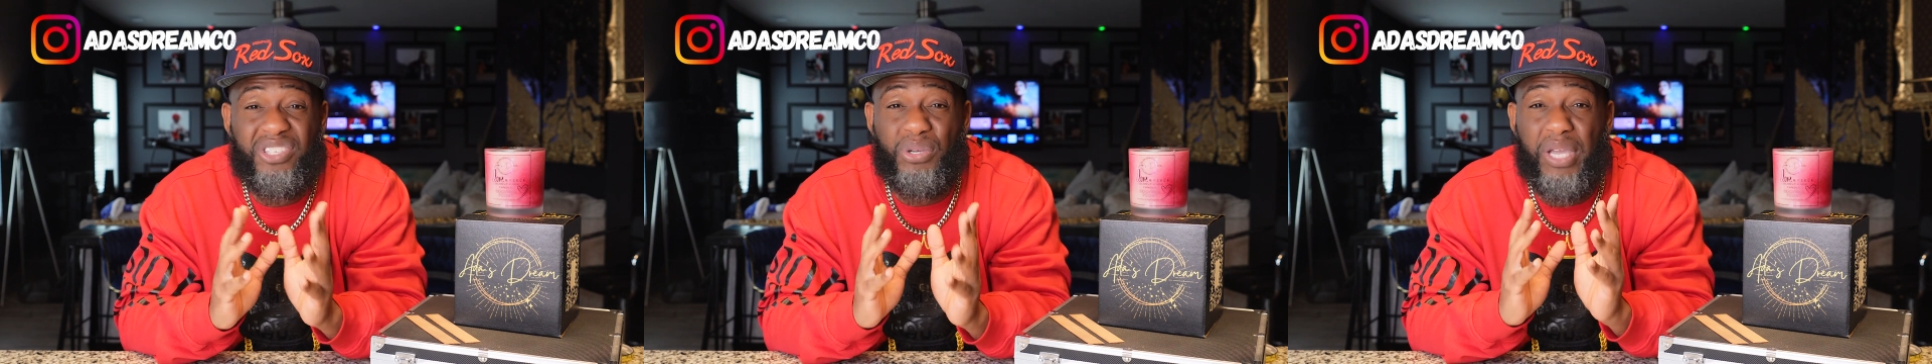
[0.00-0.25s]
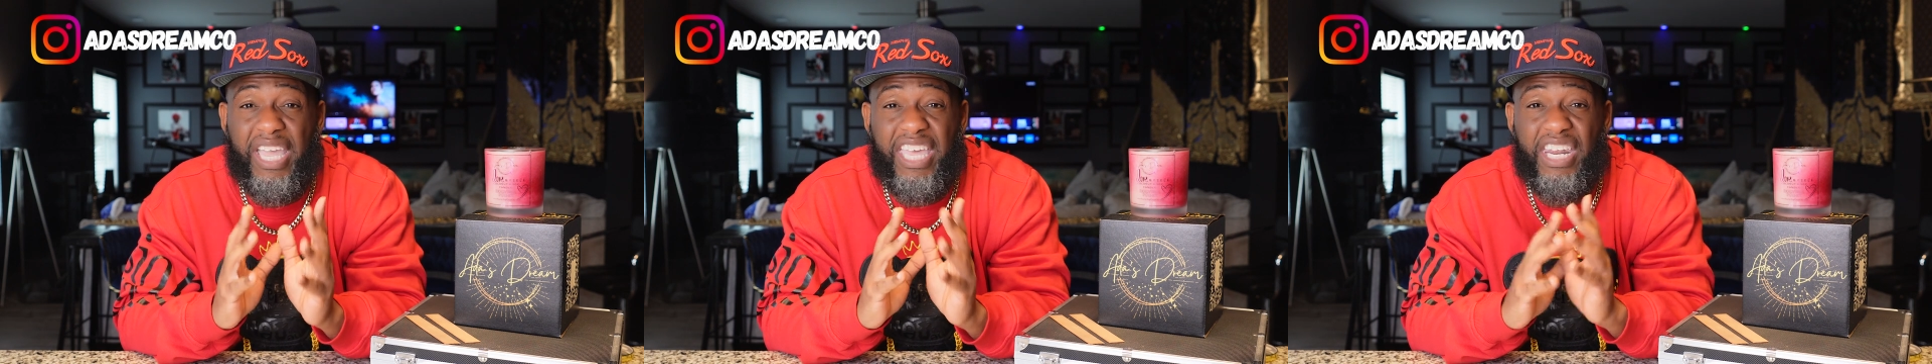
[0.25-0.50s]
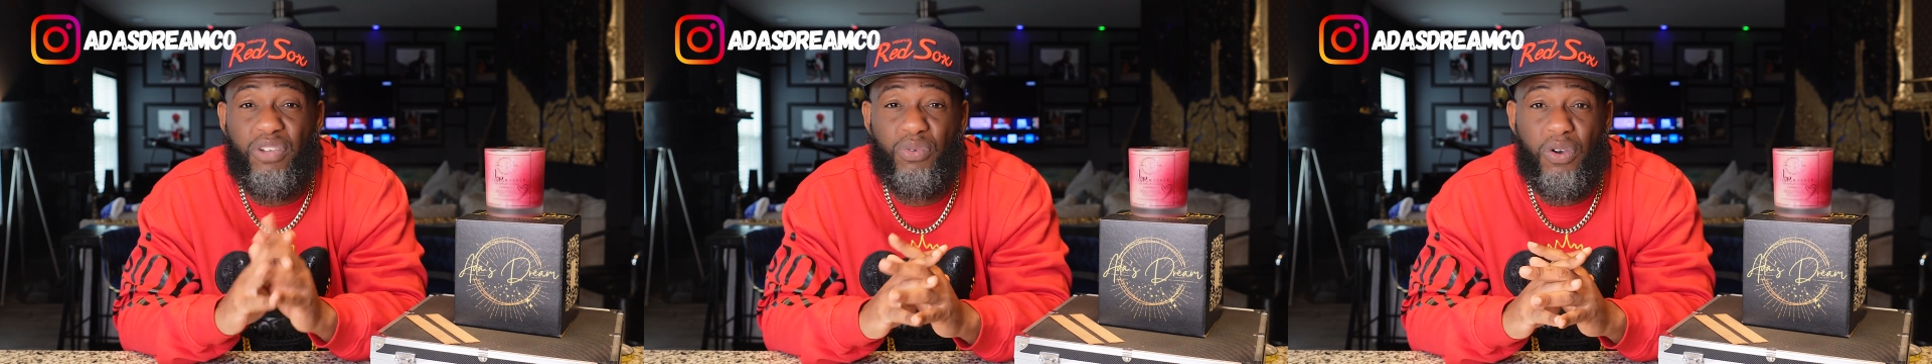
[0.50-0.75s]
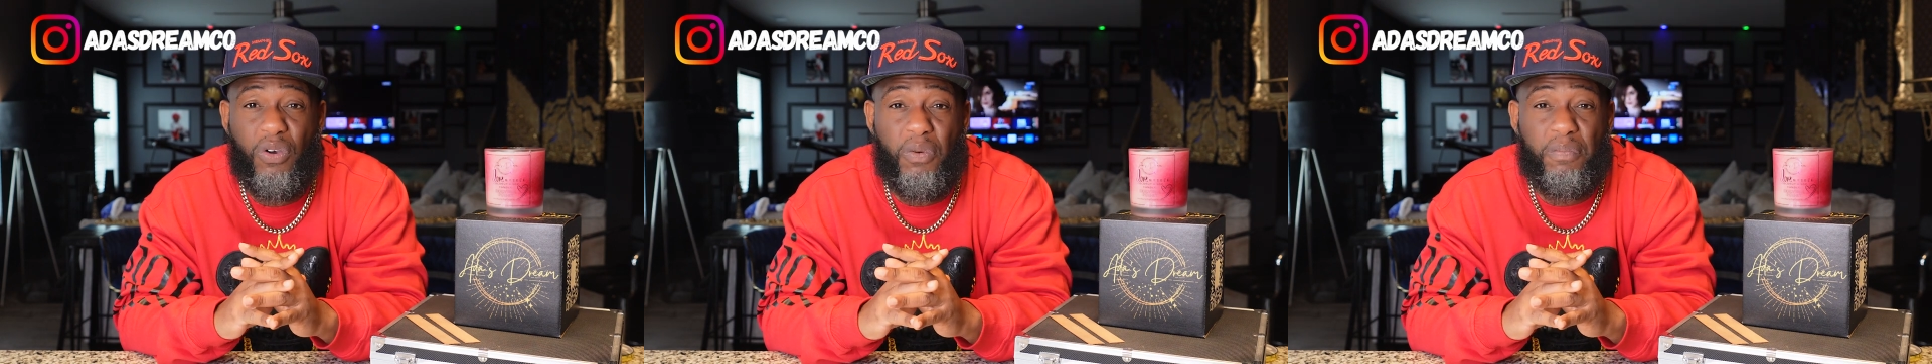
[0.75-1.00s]
to any
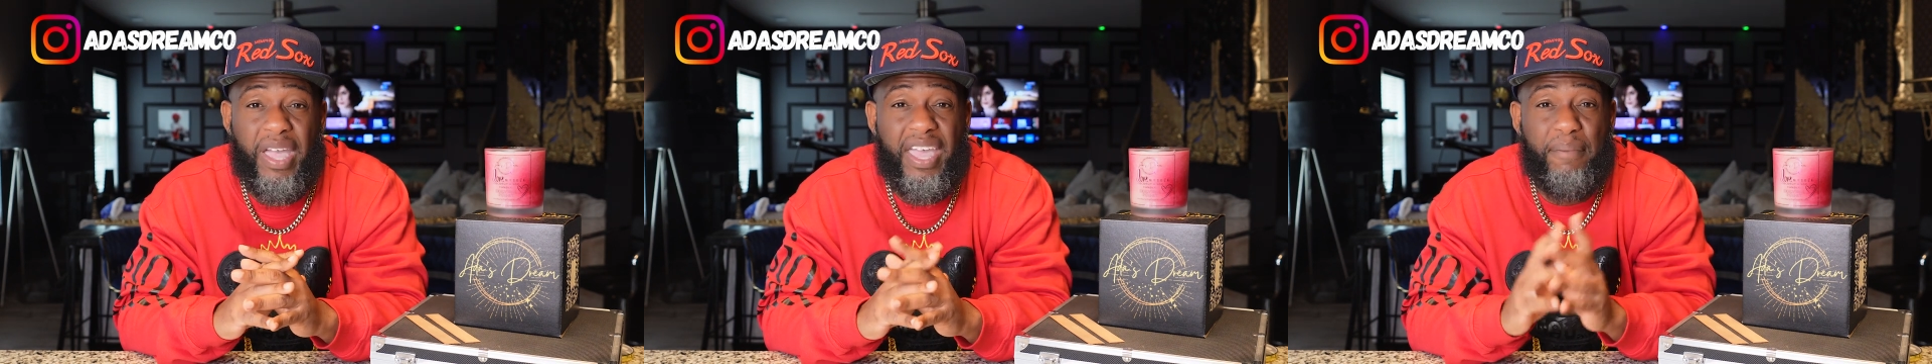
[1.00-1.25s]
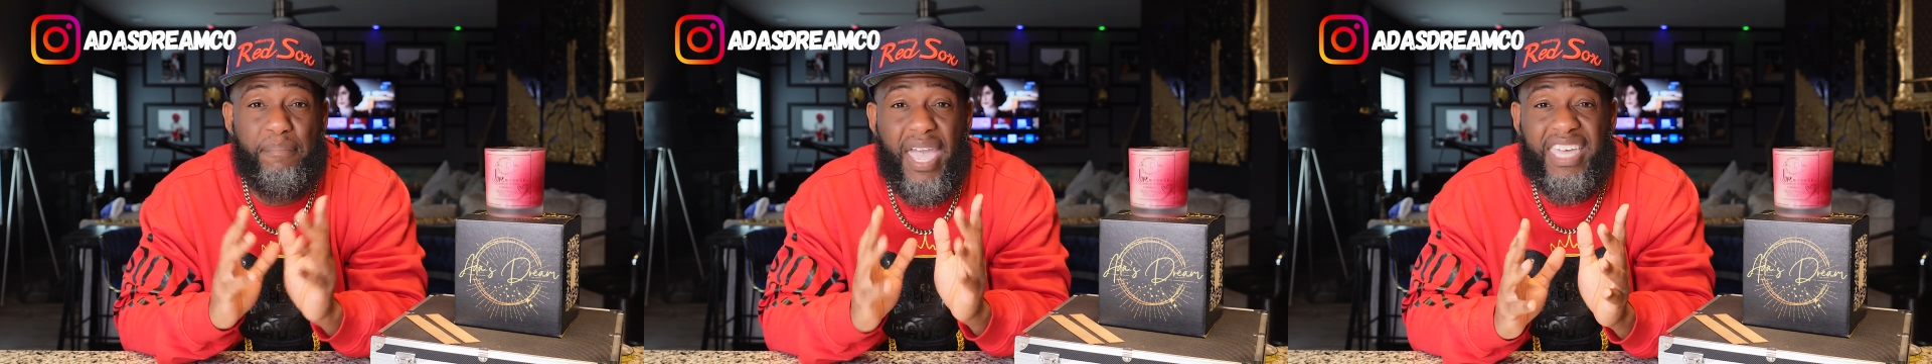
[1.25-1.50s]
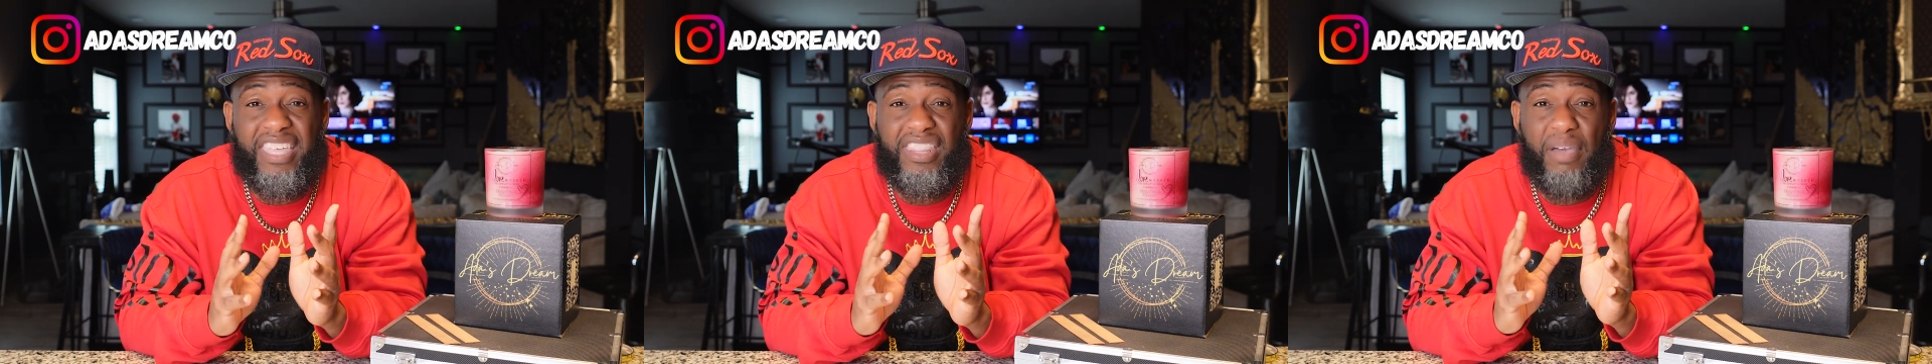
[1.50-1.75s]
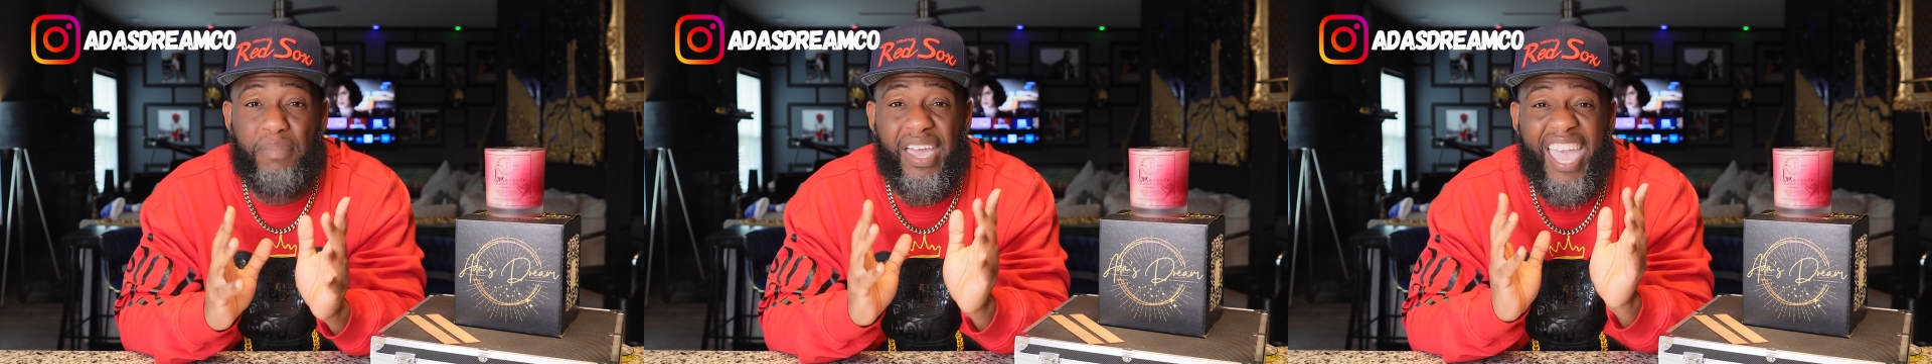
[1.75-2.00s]
room, making
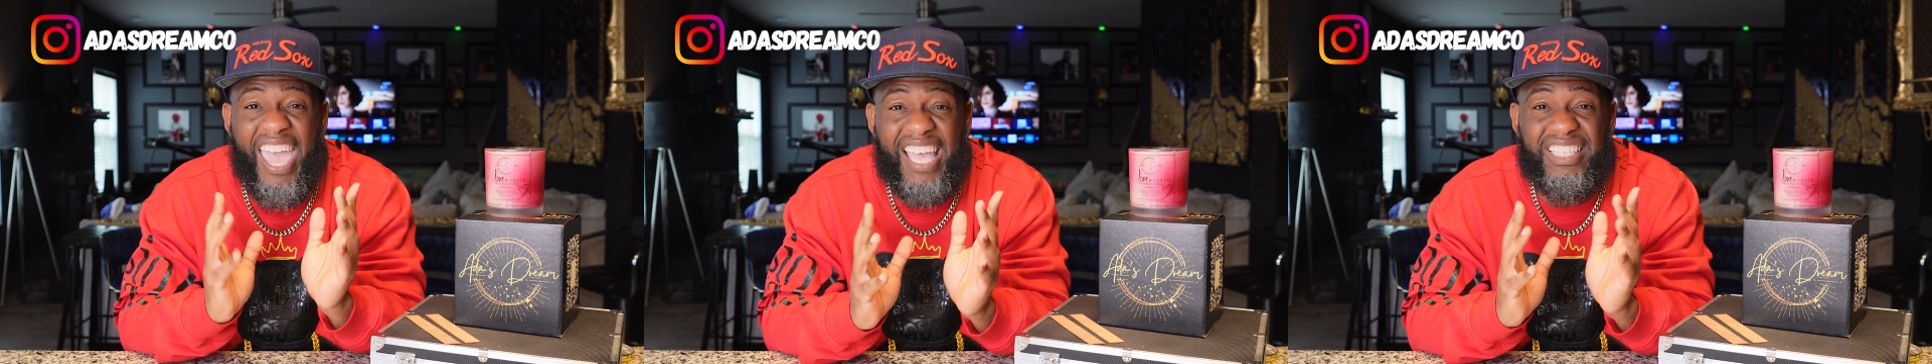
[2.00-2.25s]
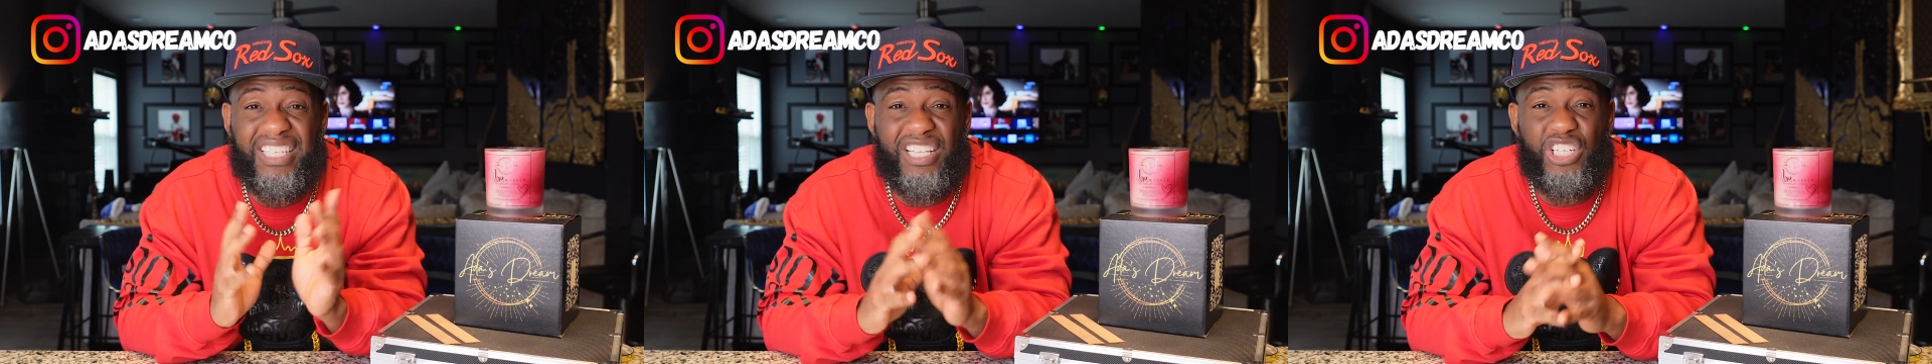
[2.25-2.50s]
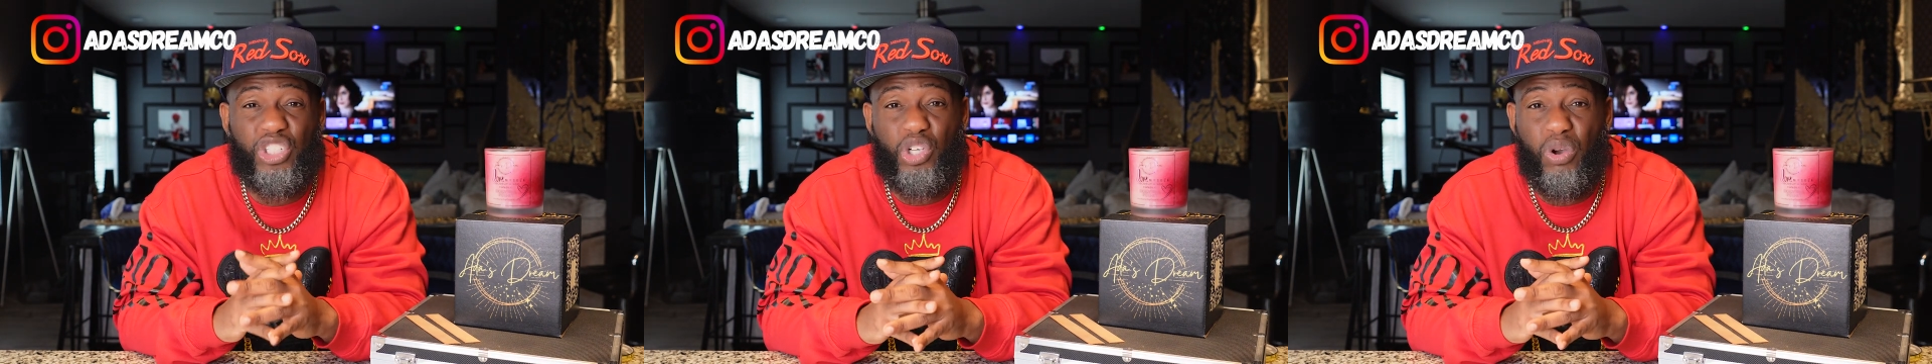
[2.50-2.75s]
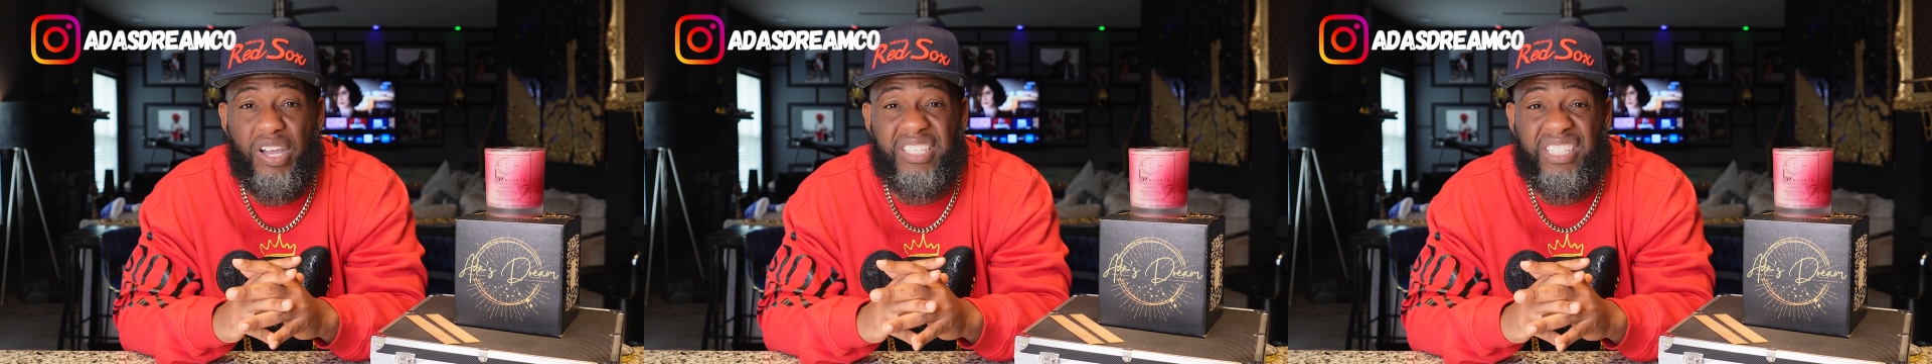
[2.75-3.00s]
them an excellent
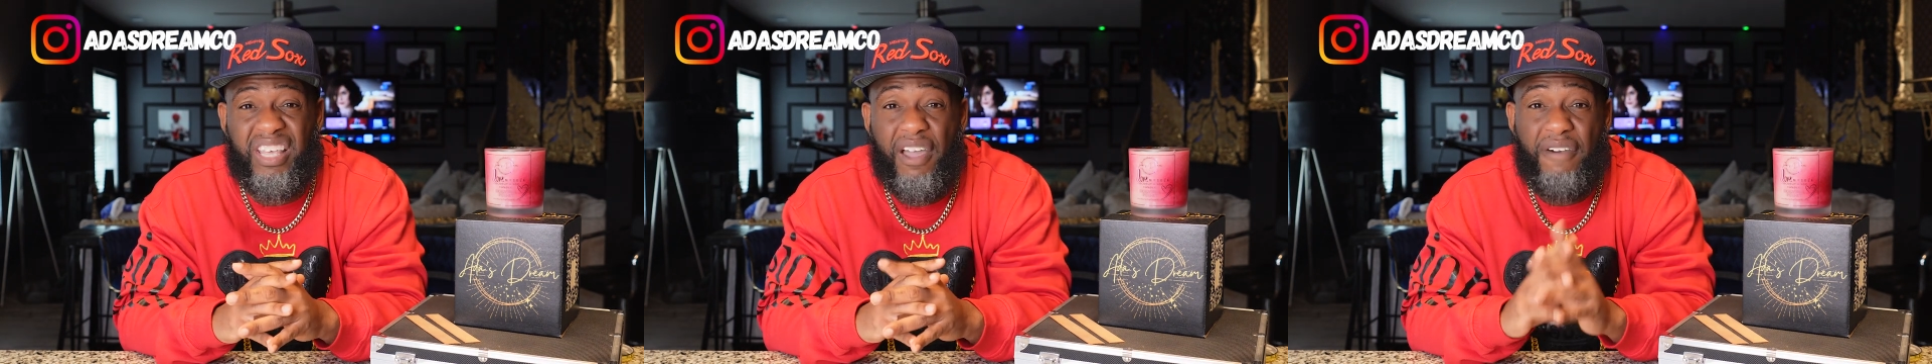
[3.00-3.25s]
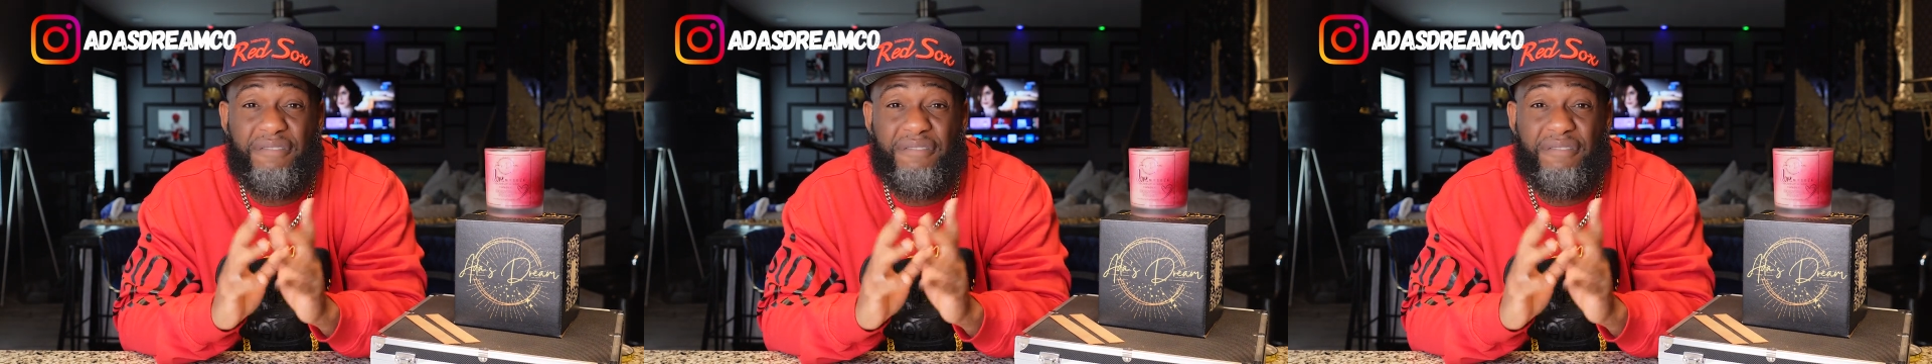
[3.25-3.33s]
choice